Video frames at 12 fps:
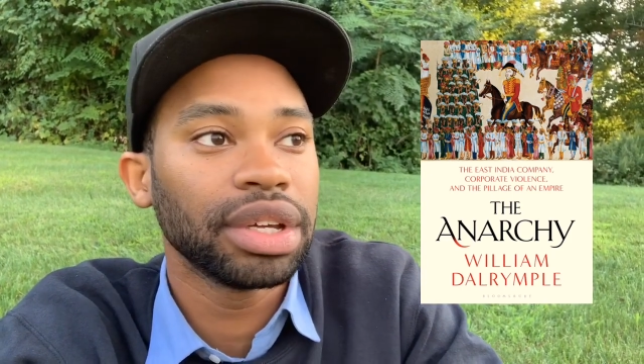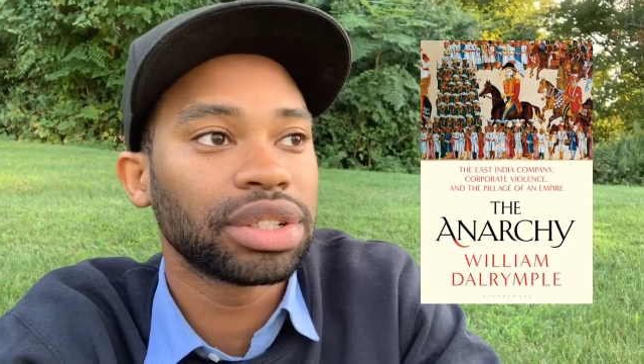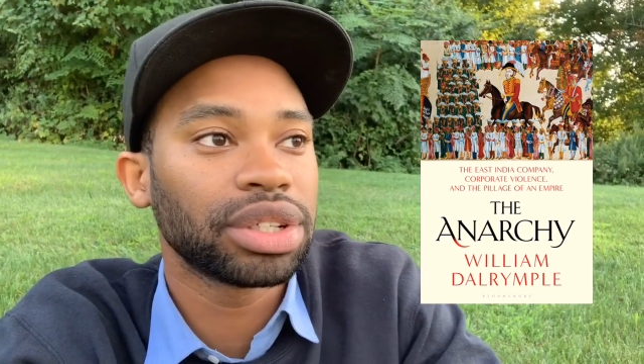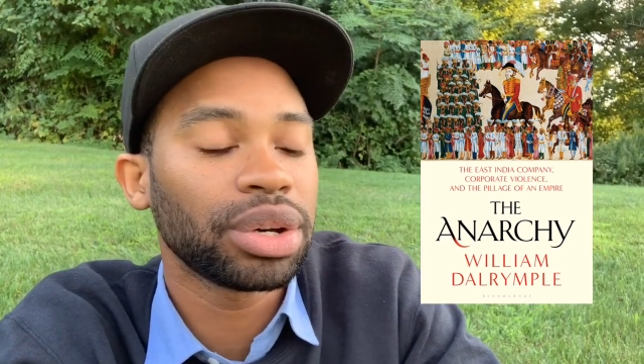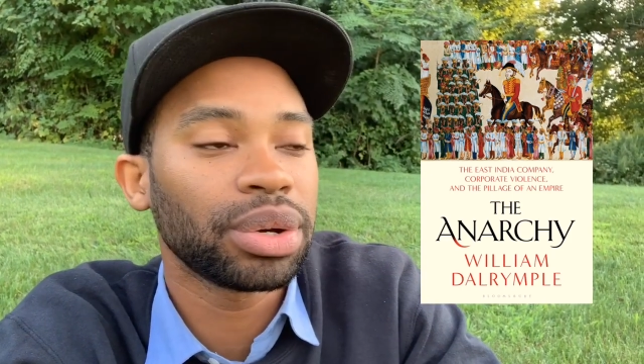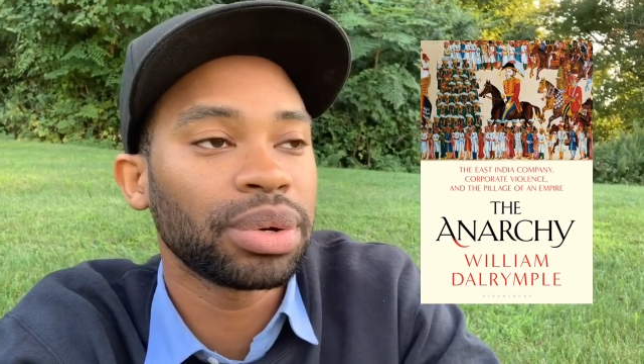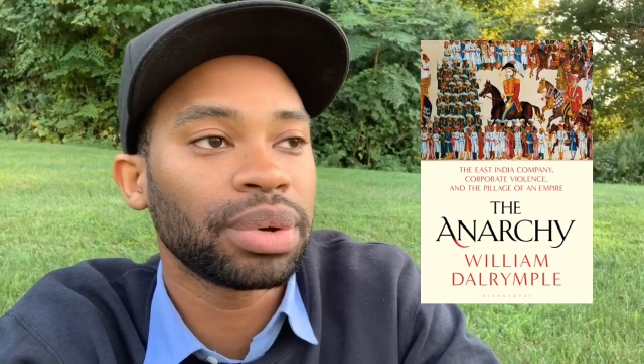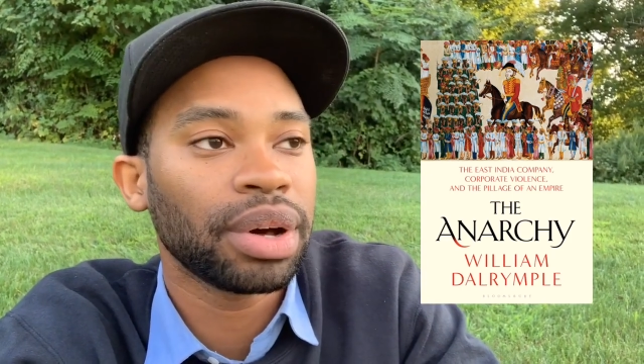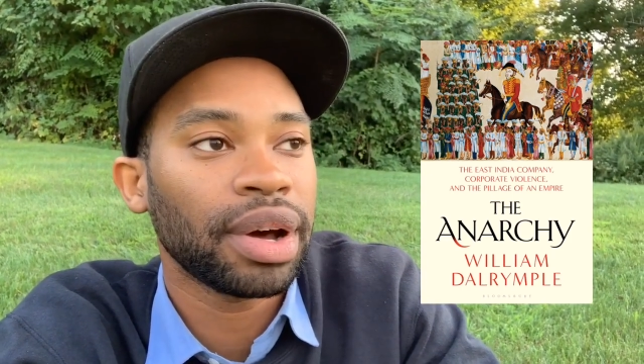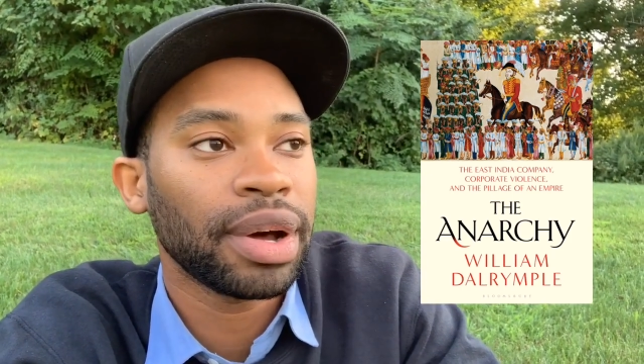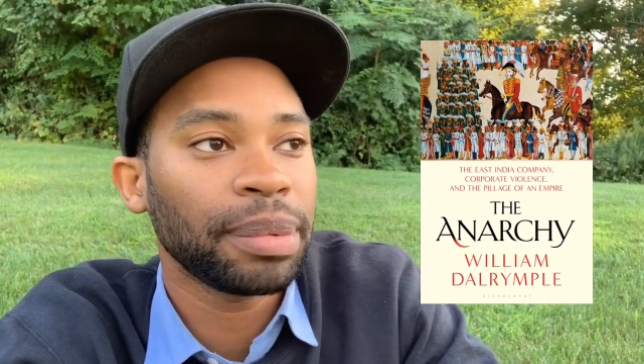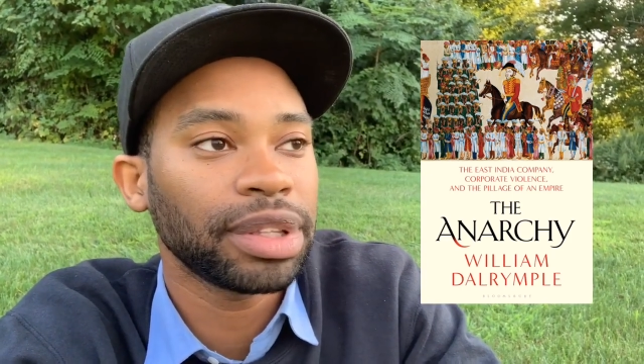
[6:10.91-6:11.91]
So
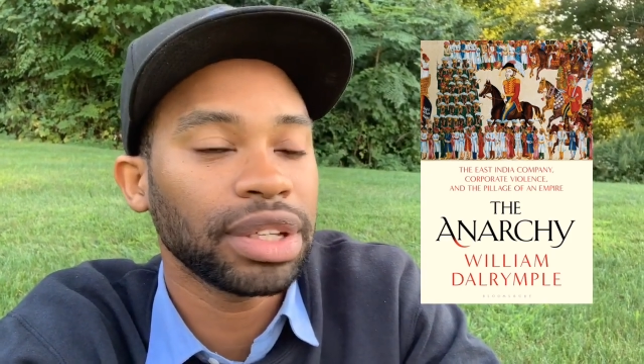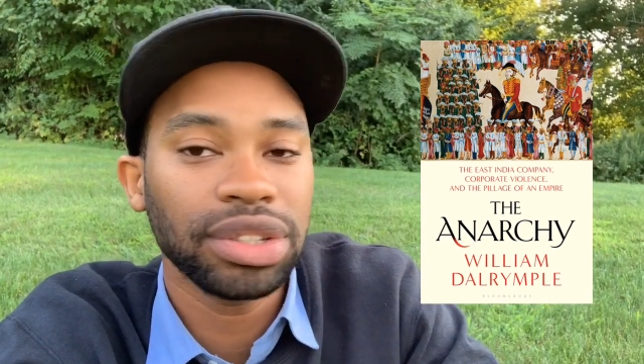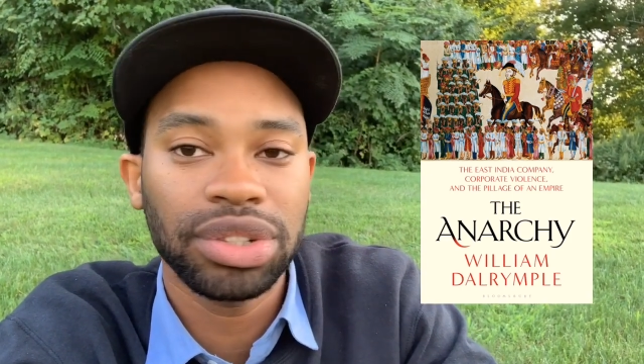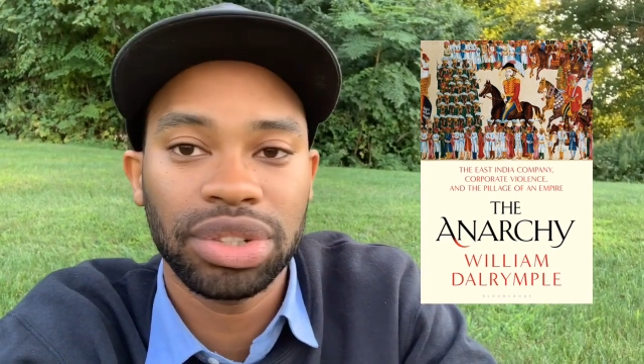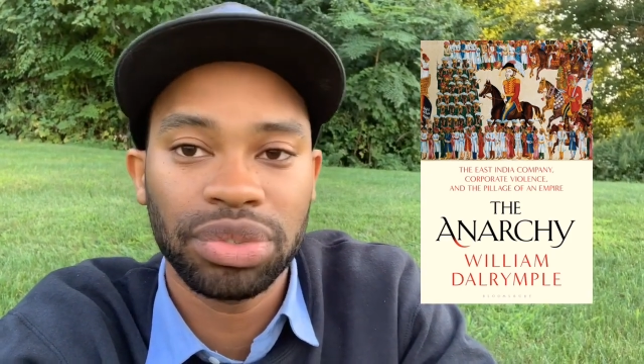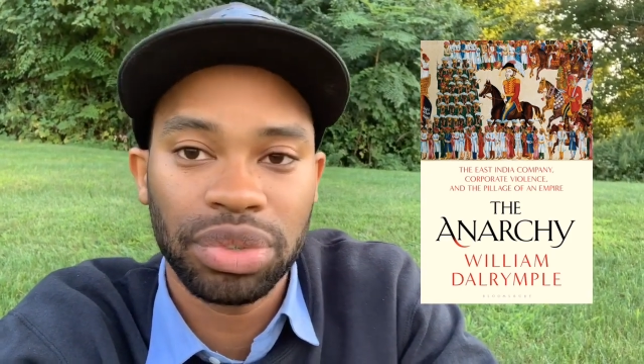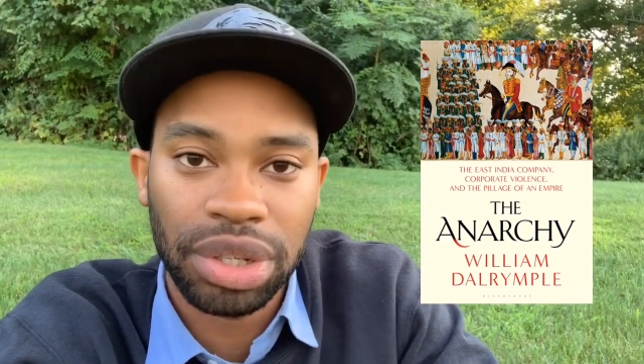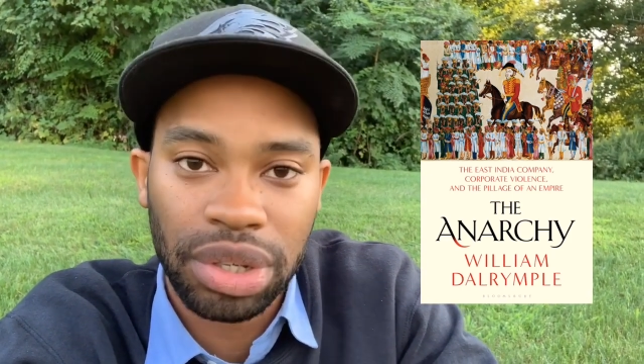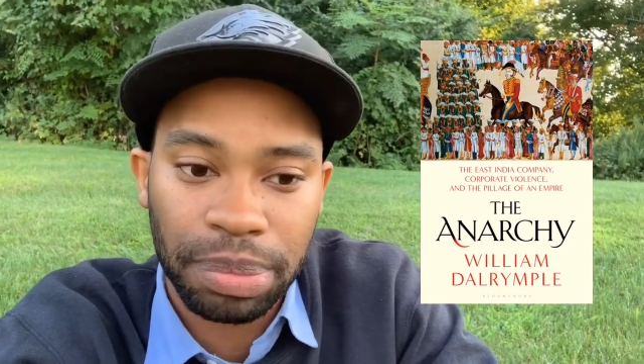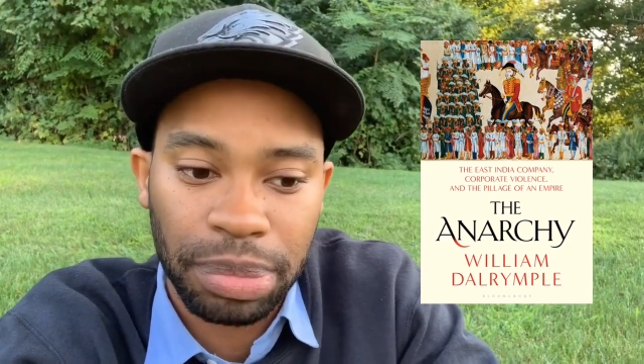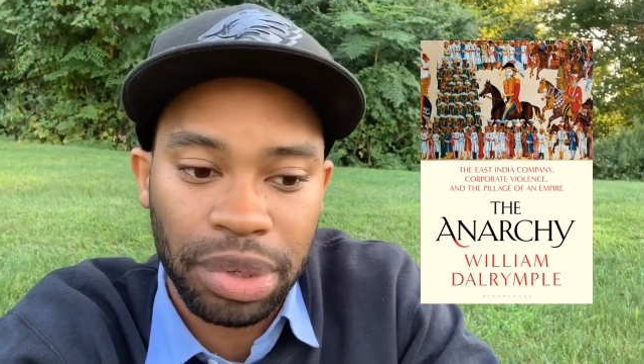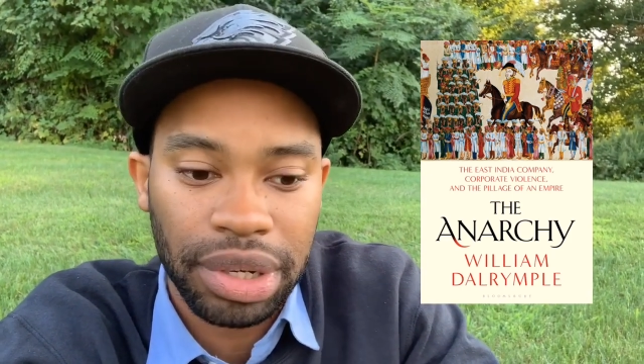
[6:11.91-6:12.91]
I think this is a really
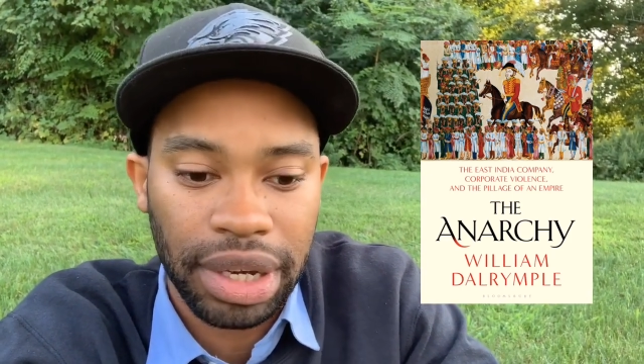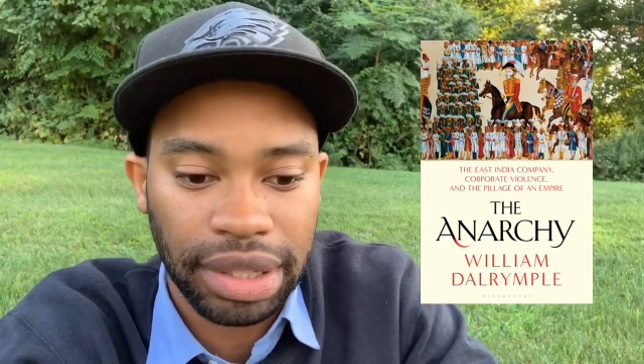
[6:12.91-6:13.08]
good book.